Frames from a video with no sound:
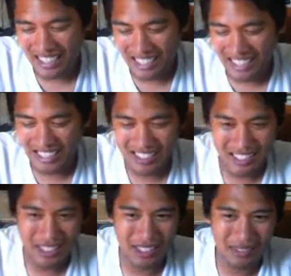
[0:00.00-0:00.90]

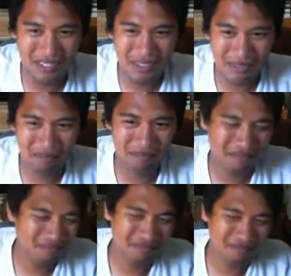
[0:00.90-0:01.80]
and it he
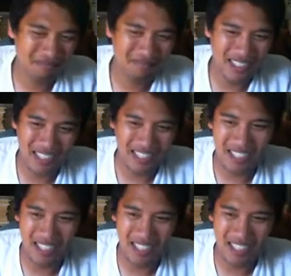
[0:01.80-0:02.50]
it